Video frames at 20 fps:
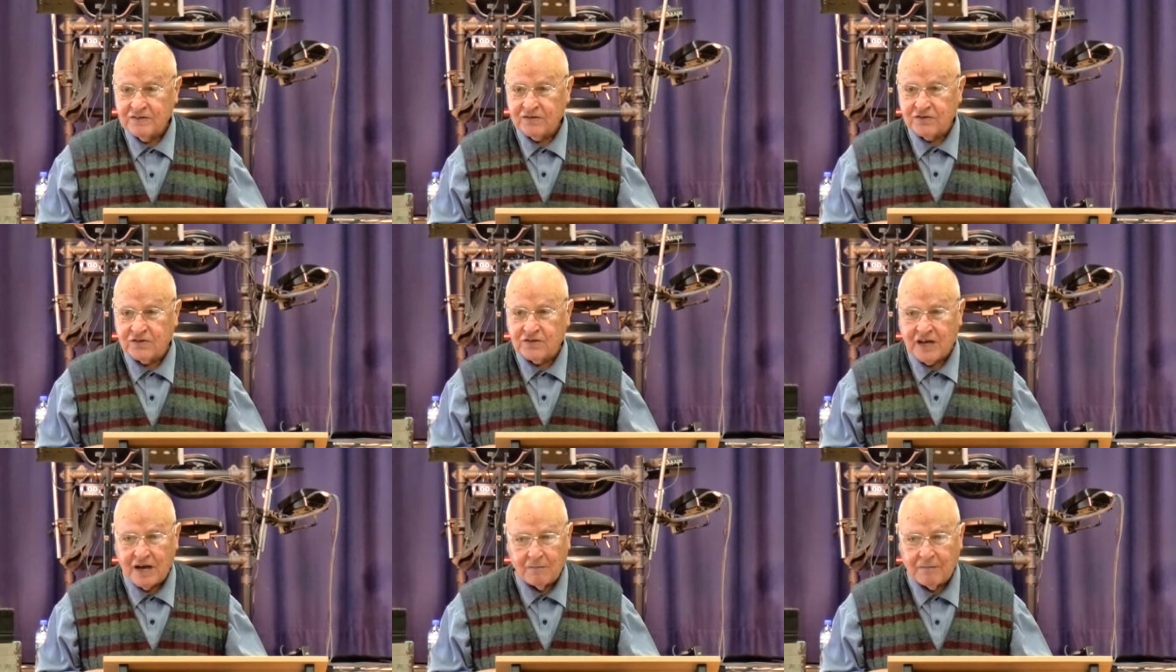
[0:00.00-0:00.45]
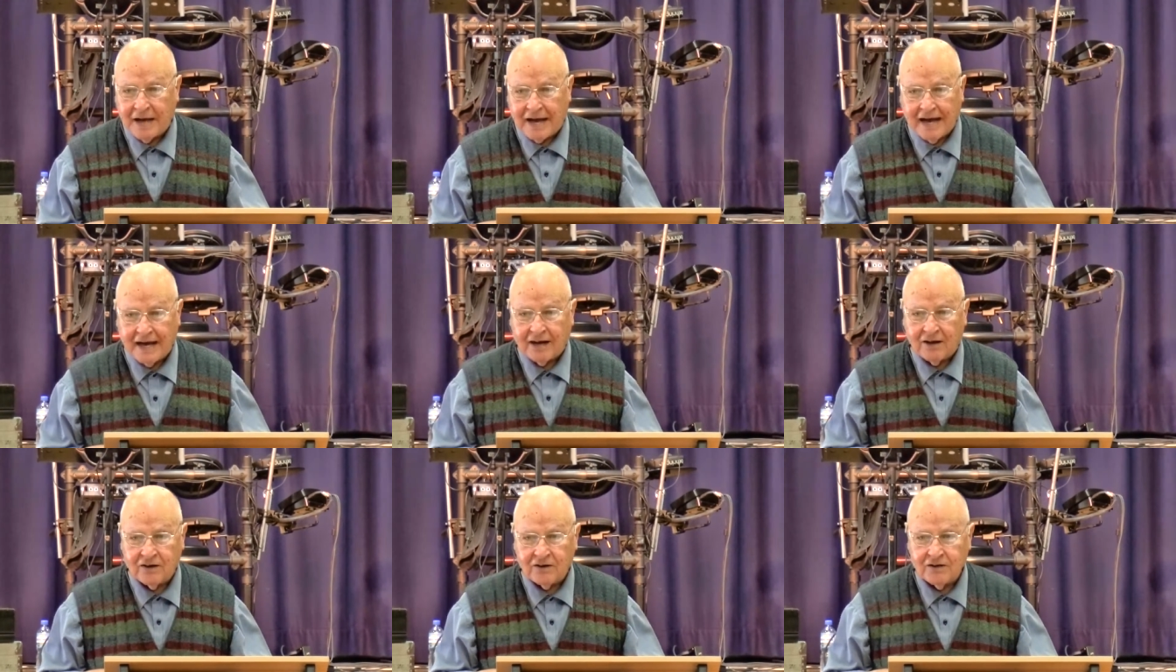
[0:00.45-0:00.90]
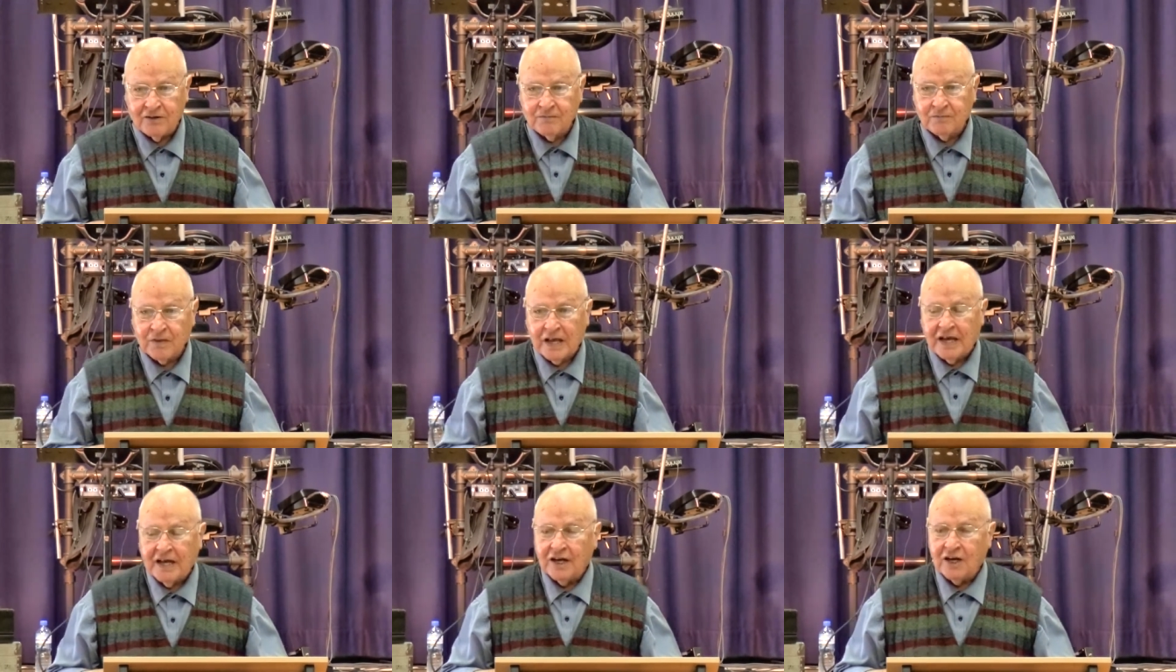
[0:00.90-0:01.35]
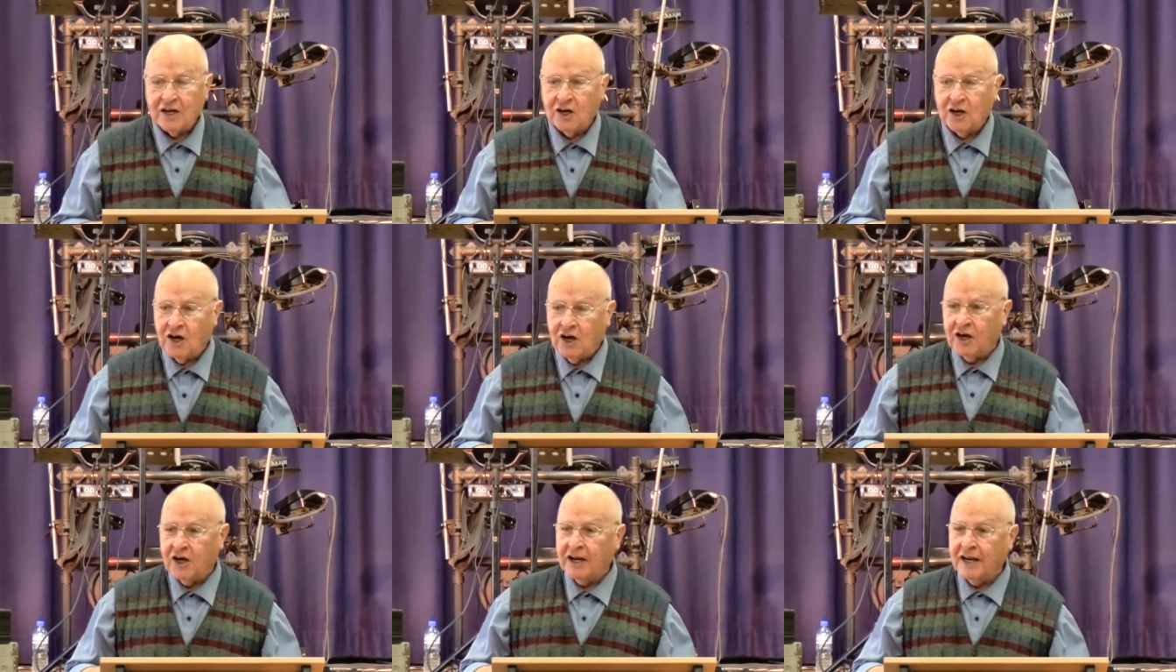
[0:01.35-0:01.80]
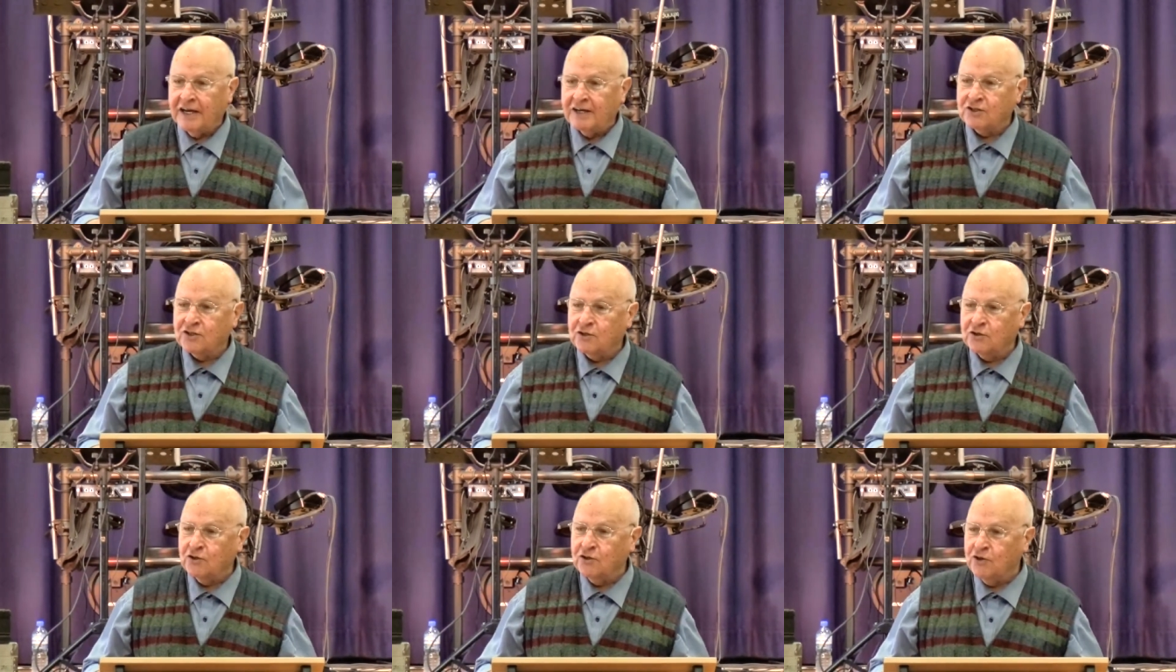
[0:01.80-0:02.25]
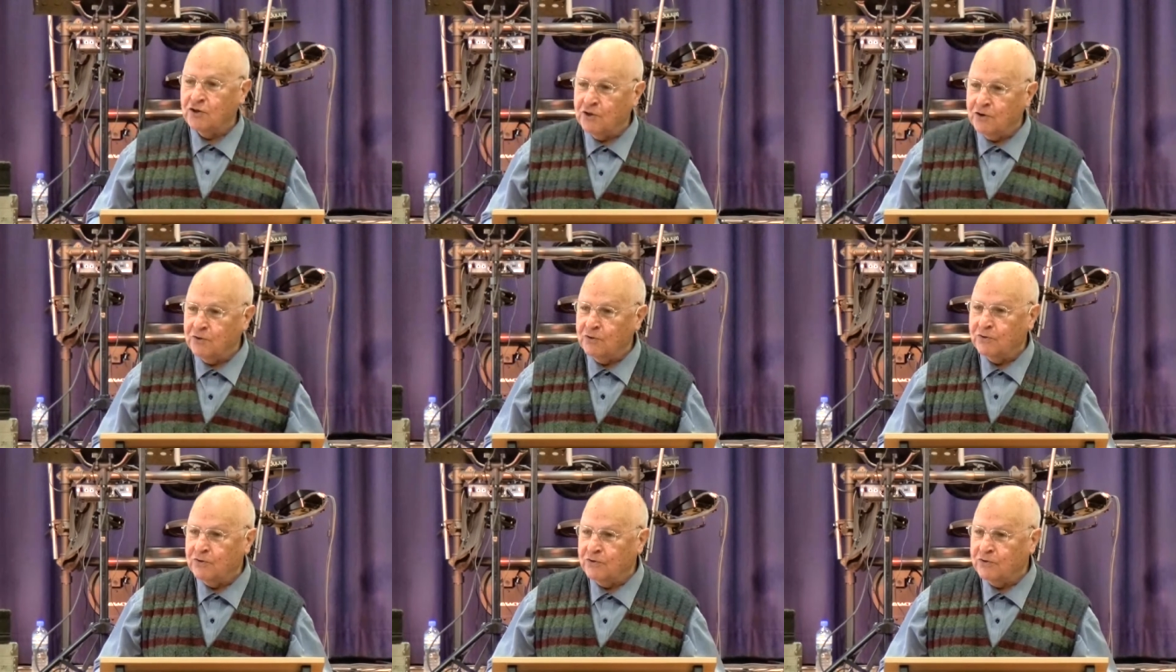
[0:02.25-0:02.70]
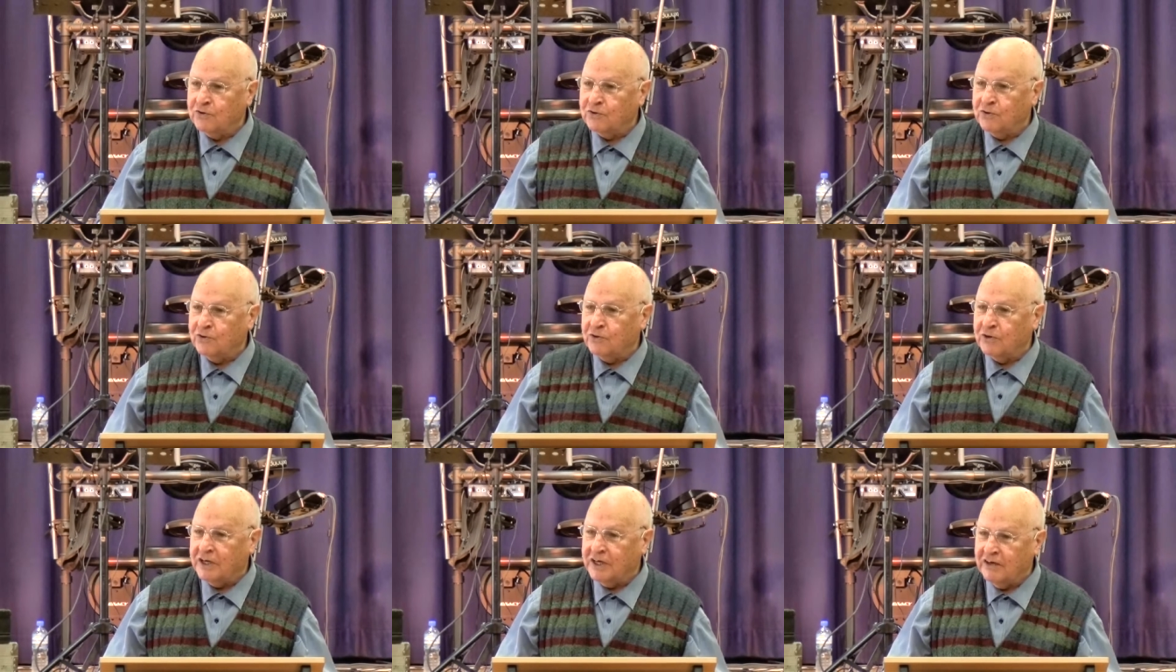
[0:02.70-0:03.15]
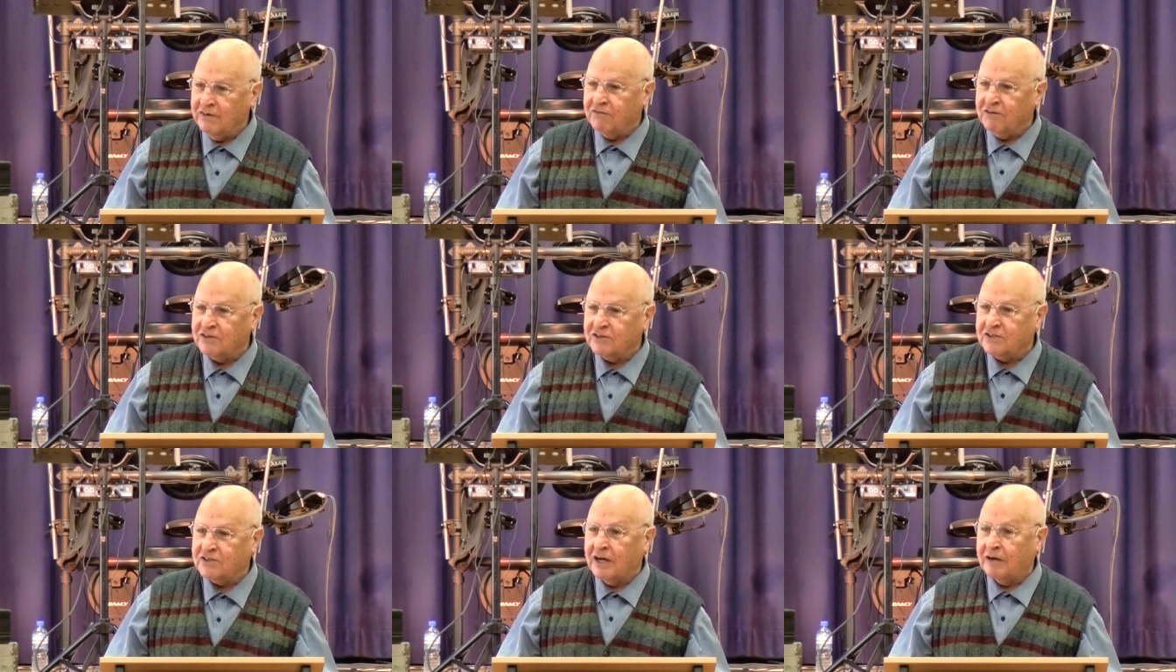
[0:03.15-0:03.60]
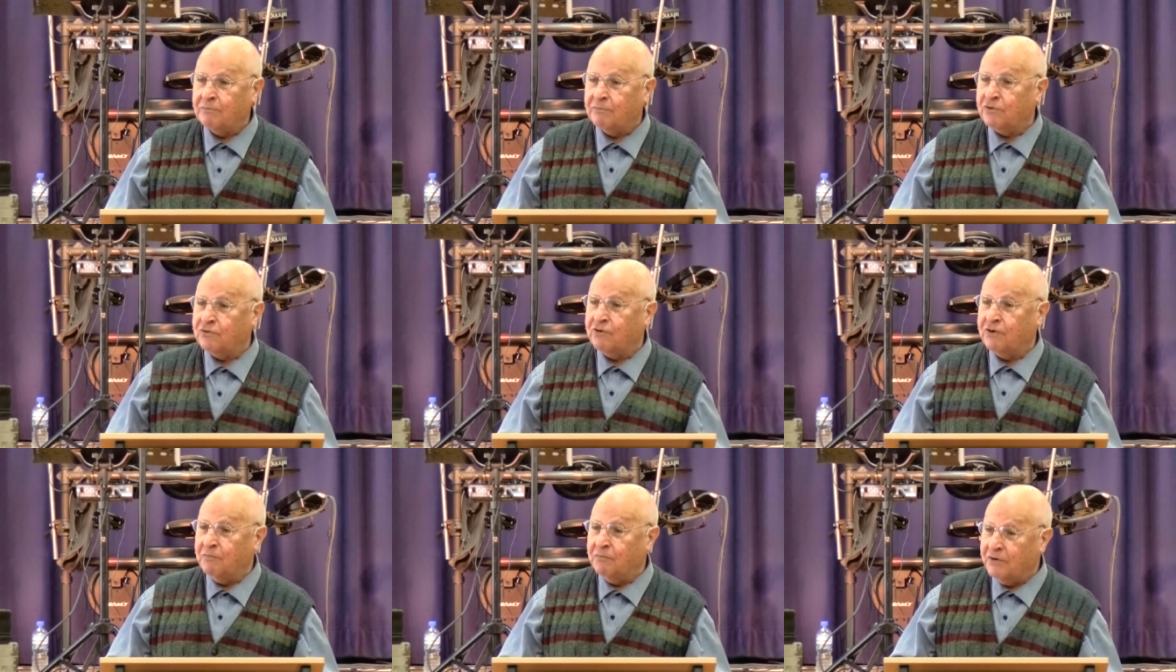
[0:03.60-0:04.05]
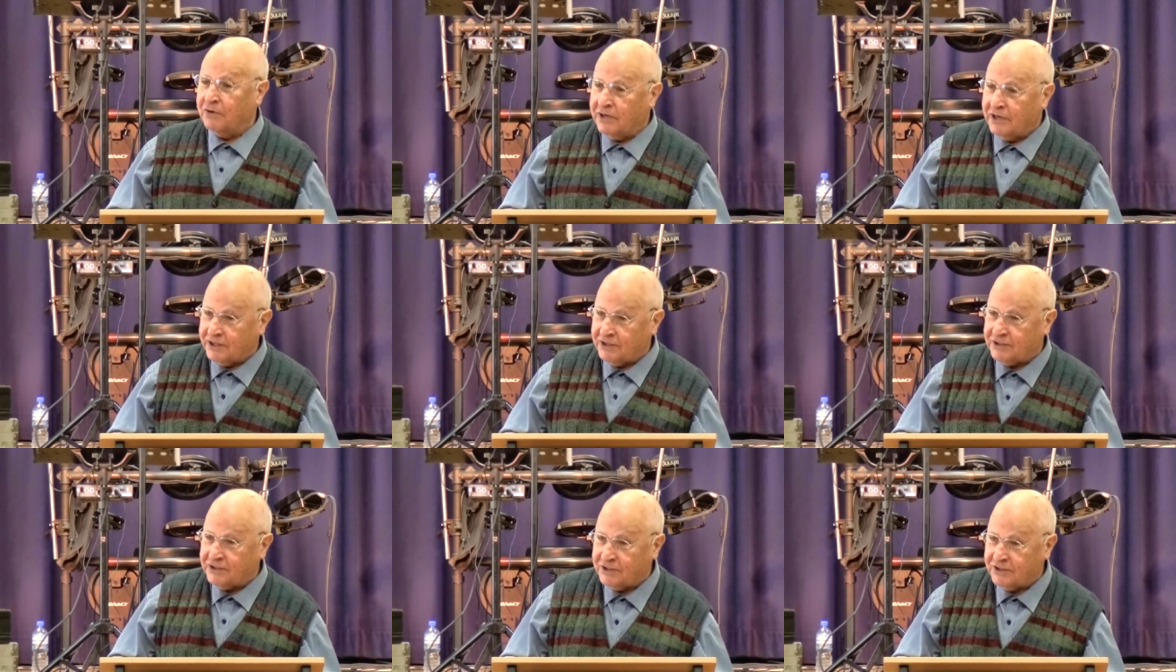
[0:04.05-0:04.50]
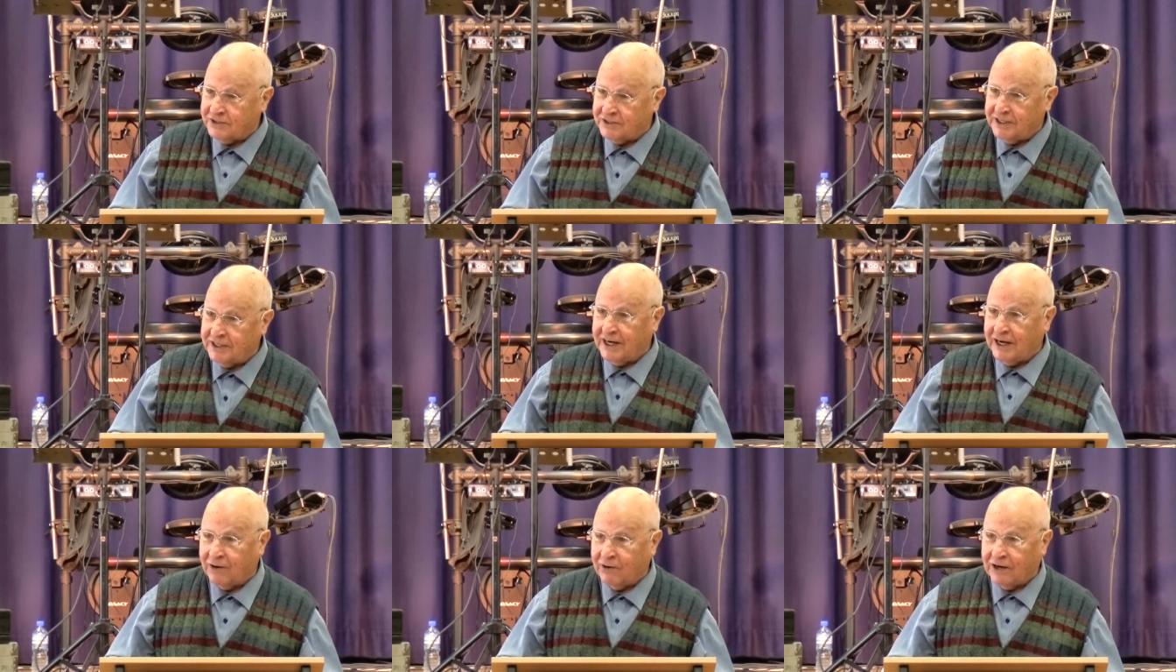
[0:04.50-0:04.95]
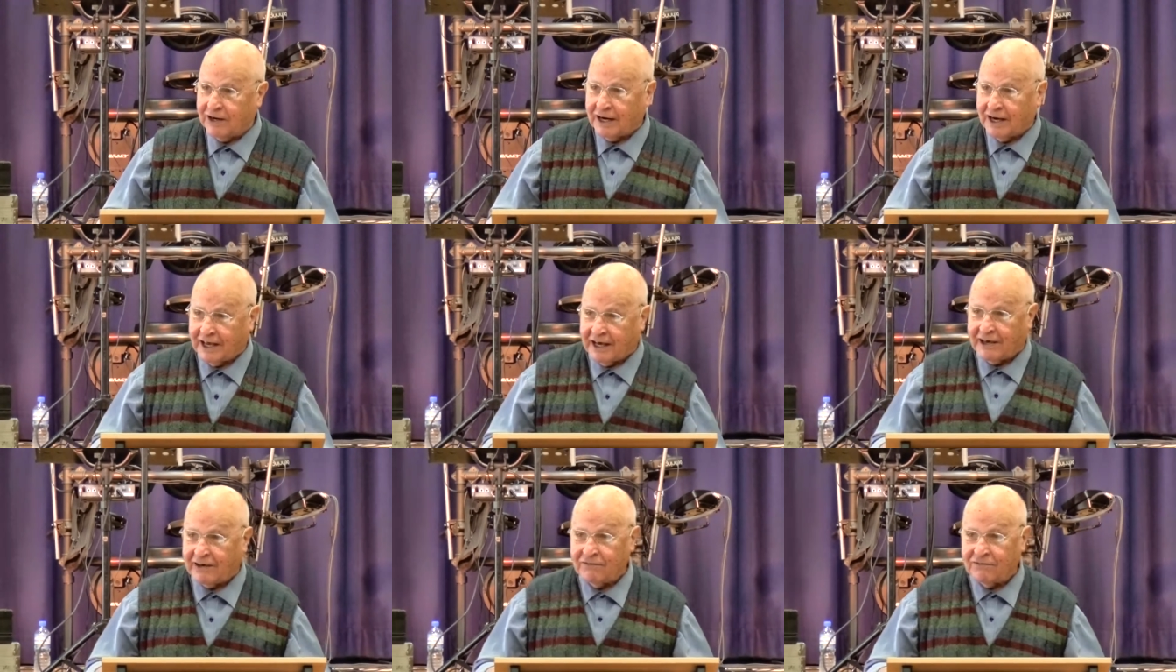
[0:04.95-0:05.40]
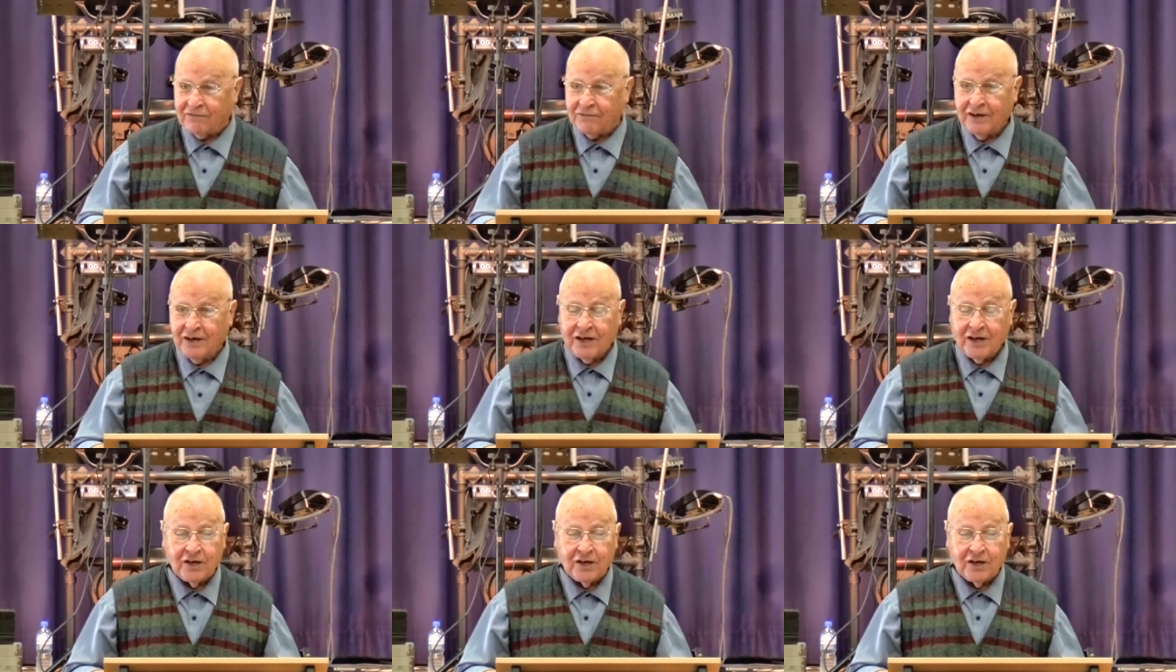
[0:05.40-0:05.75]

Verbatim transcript: Somehow, God has to use to give us some tribulation in our life